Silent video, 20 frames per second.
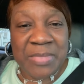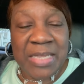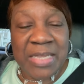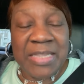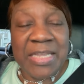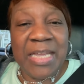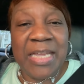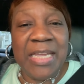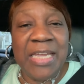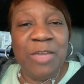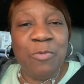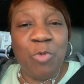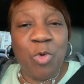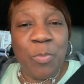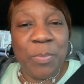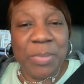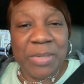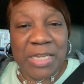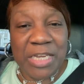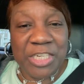That he
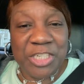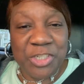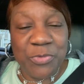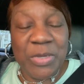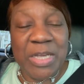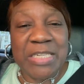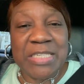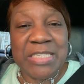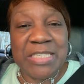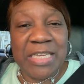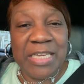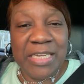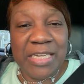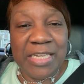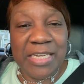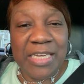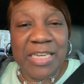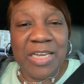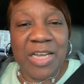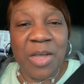will bless you
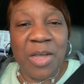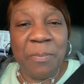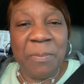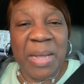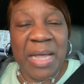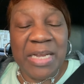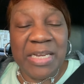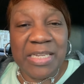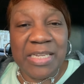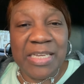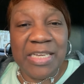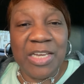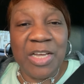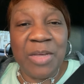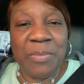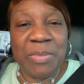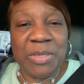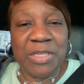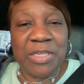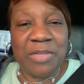exceedingly, abundantly,
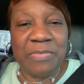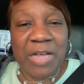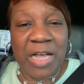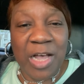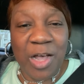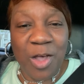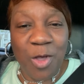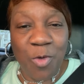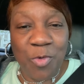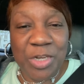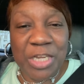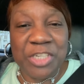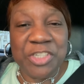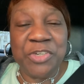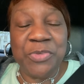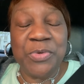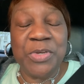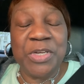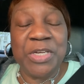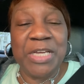above all
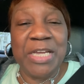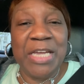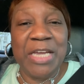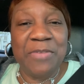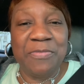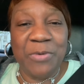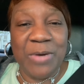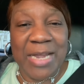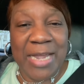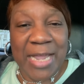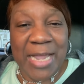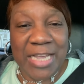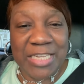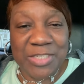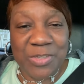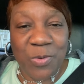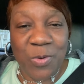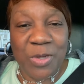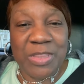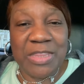that you could ever
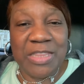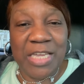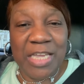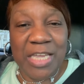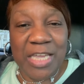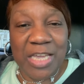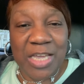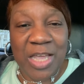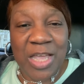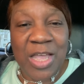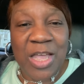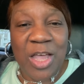ask or think,